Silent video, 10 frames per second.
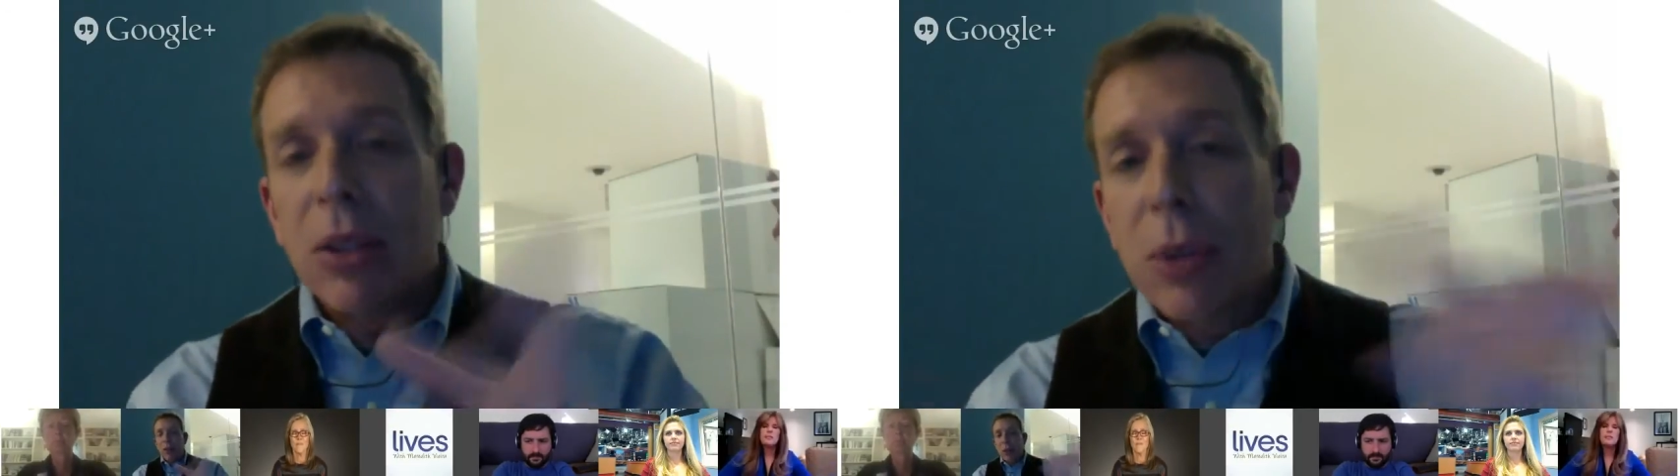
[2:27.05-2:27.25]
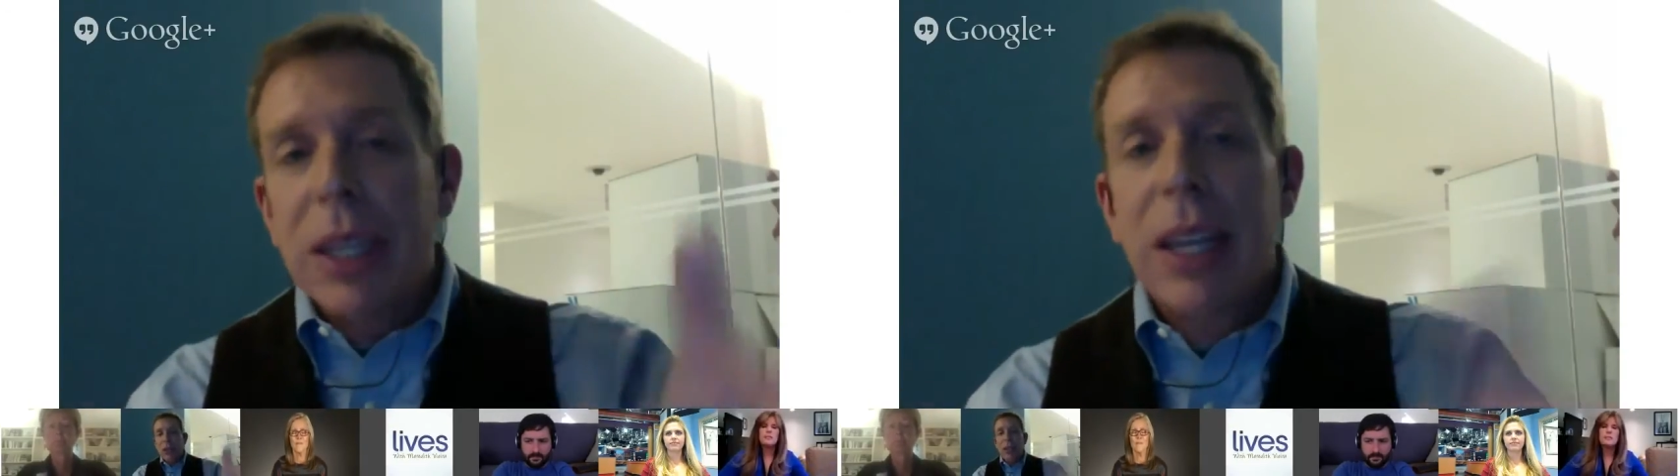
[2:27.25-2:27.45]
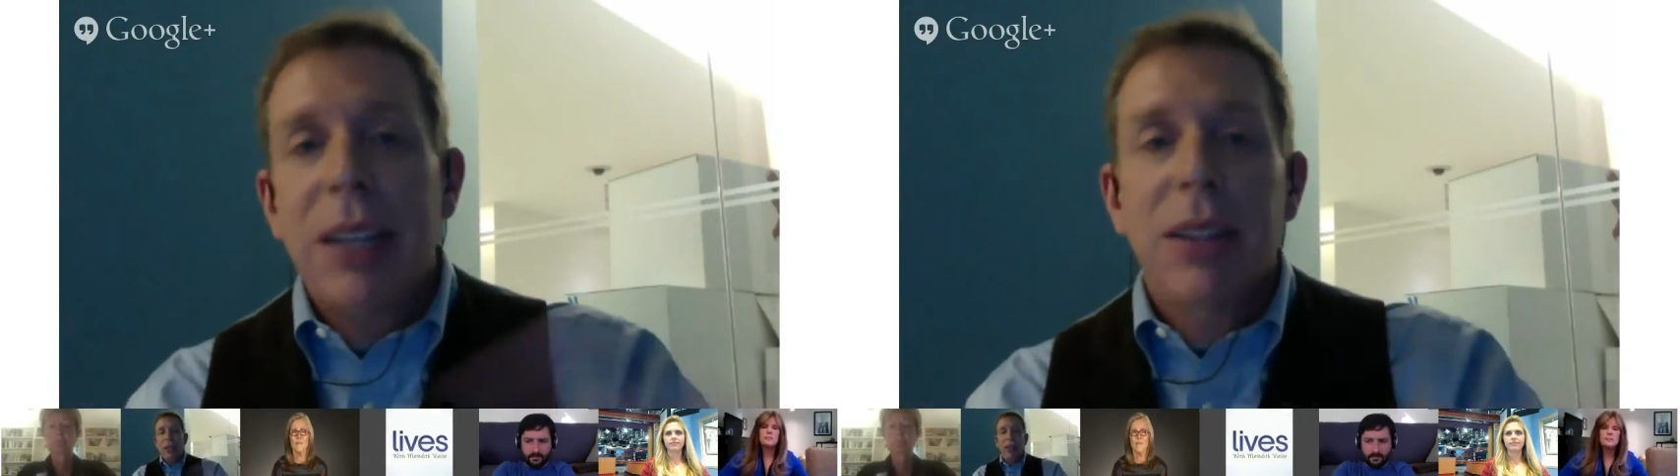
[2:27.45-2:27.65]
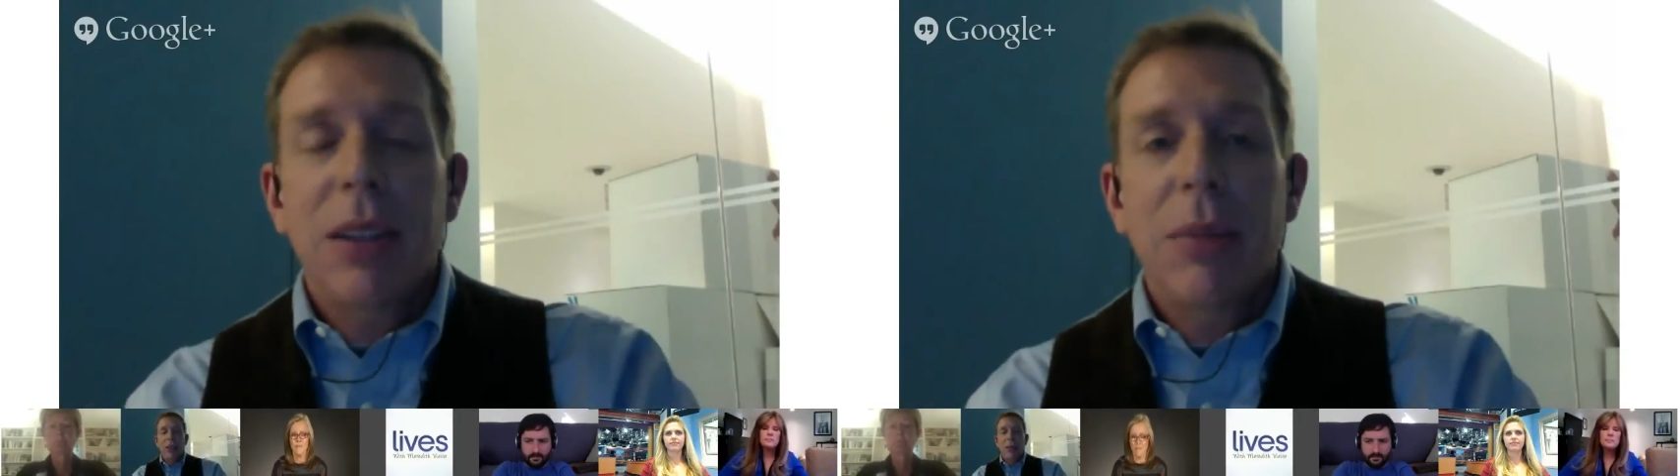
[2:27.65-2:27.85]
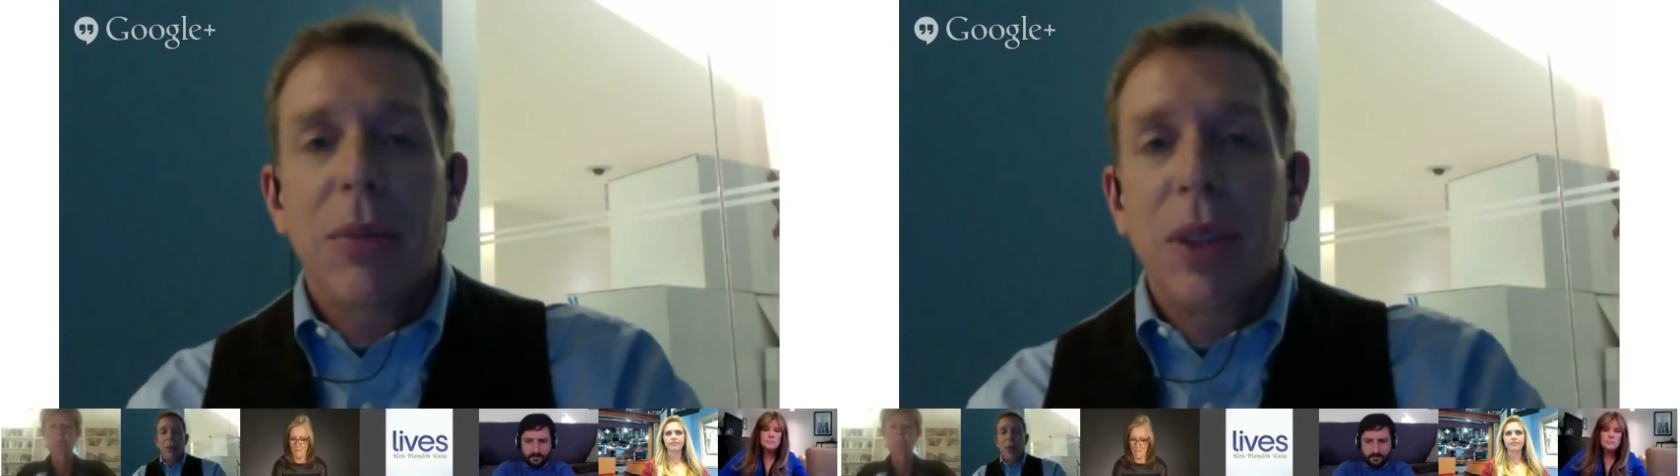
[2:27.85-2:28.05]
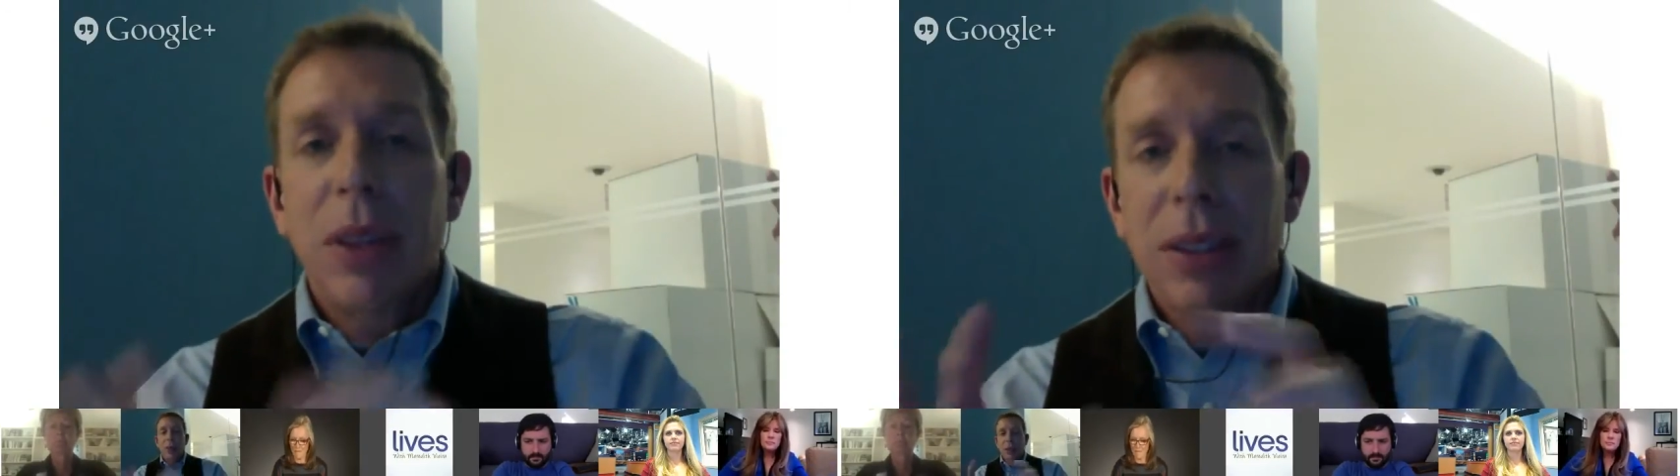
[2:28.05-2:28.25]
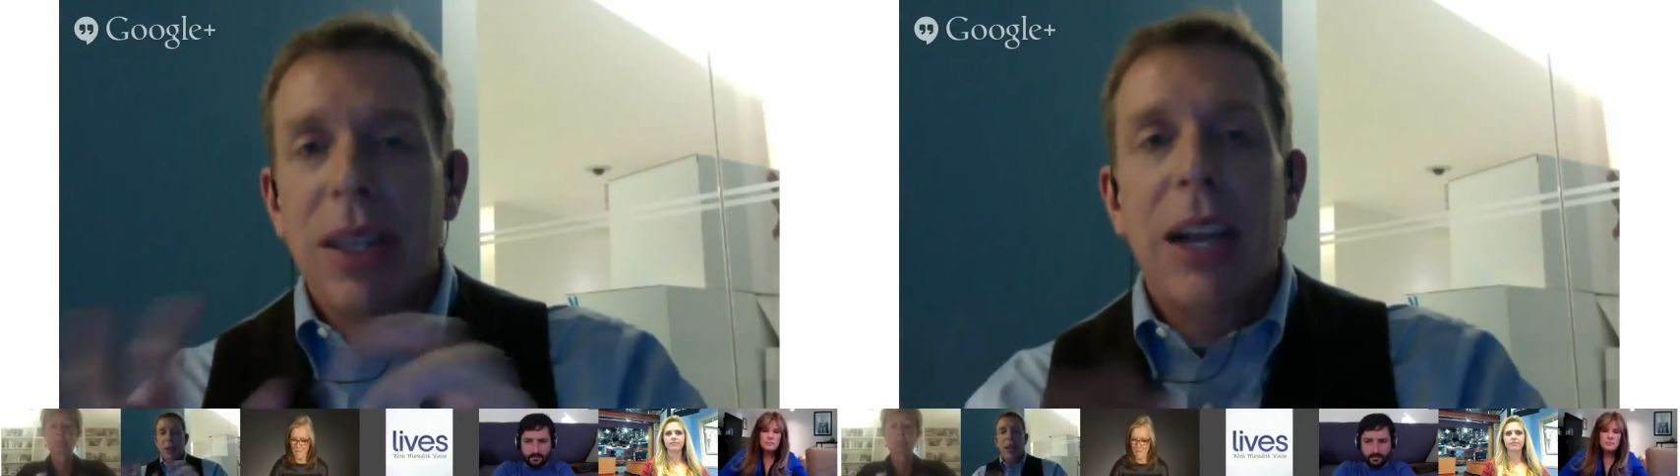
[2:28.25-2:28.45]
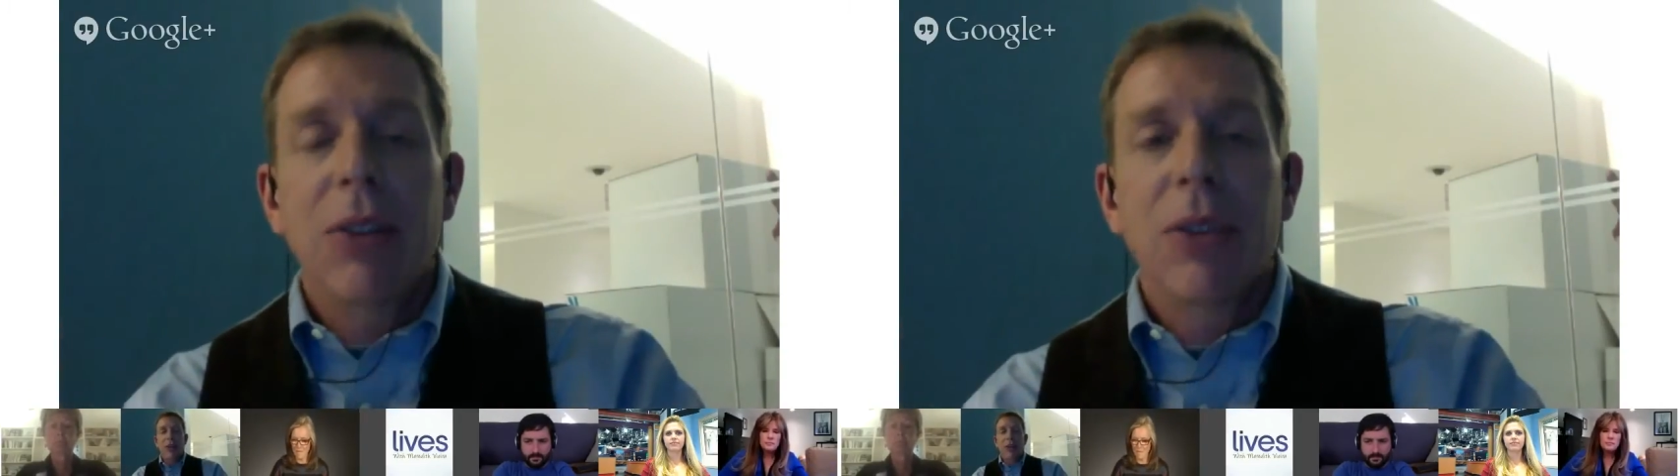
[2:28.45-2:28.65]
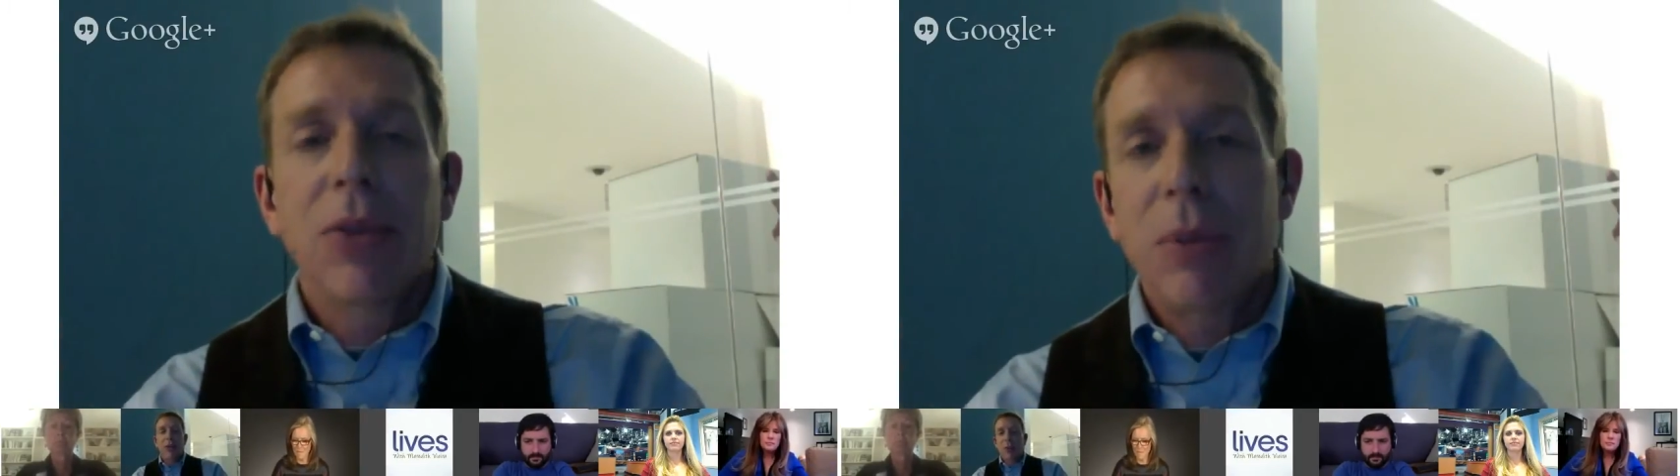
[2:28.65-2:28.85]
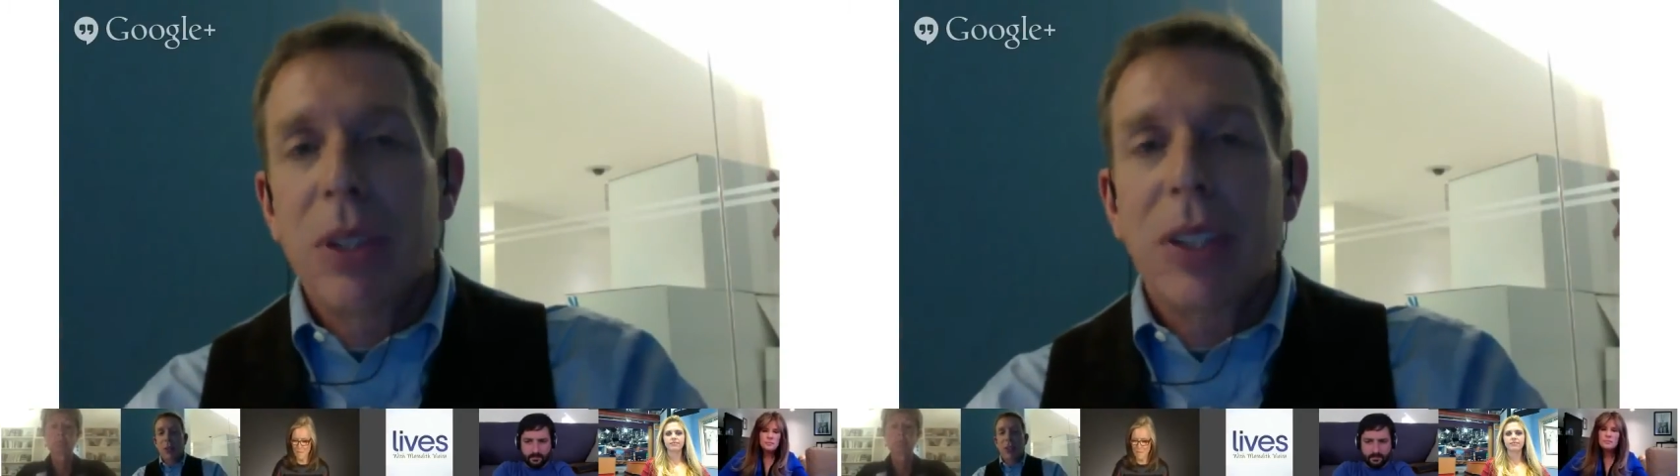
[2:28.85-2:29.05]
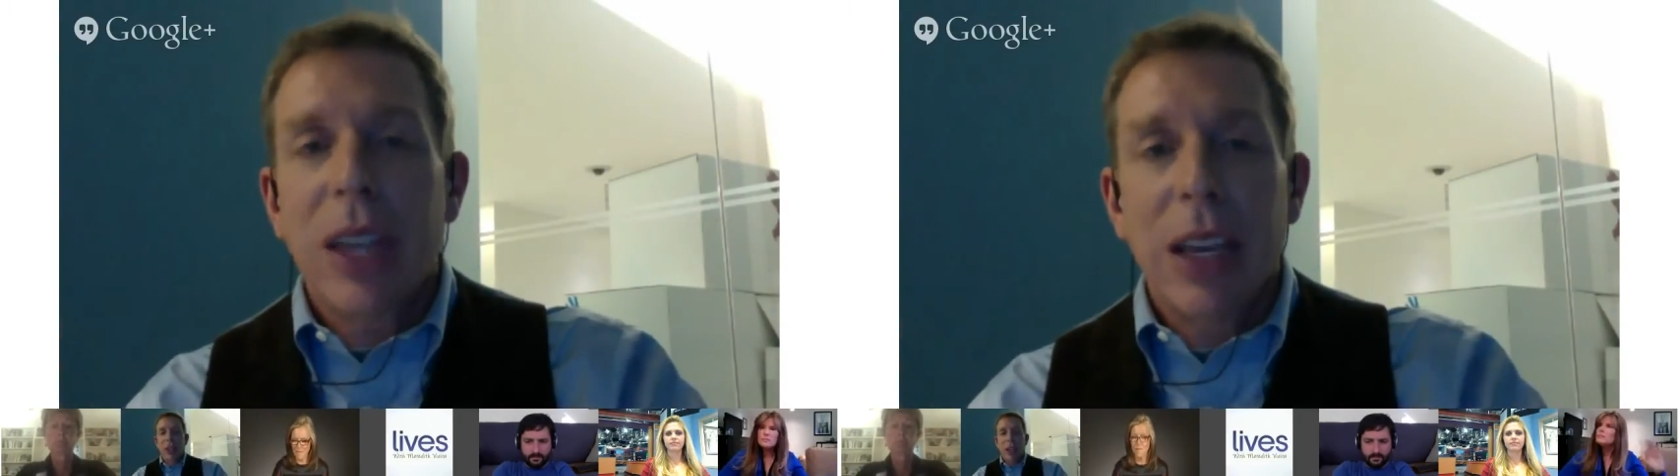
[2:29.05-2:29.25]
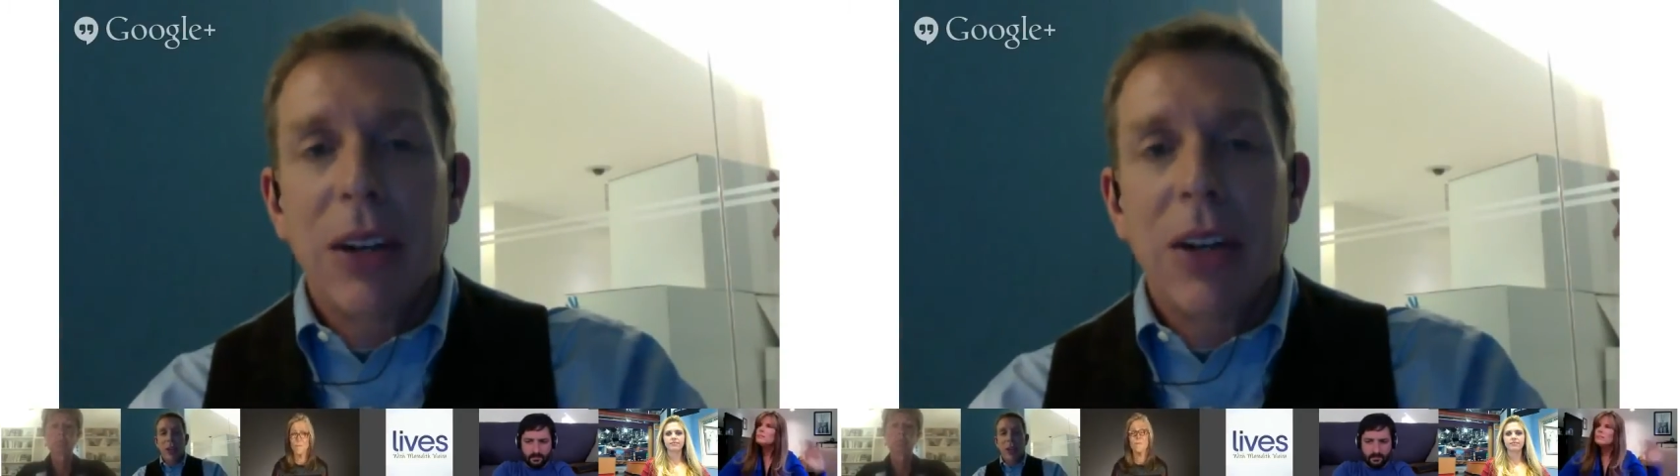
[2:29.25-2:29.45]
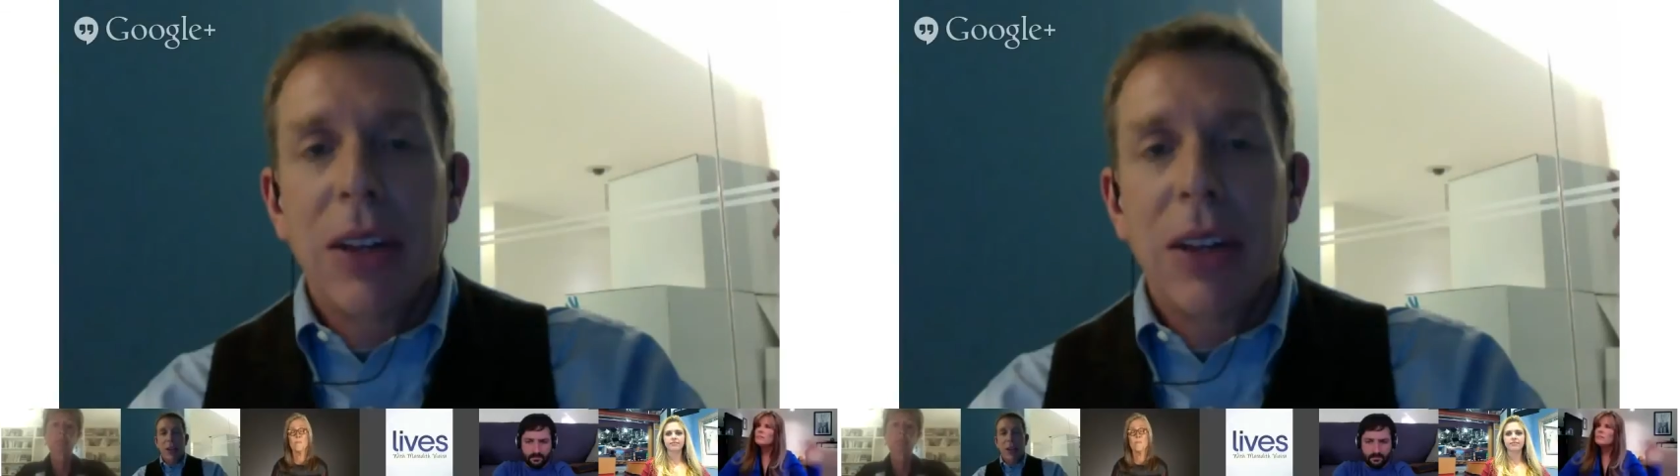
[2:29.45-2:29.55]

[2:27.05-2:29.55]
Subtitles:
So we test them with the sounds from the scanner,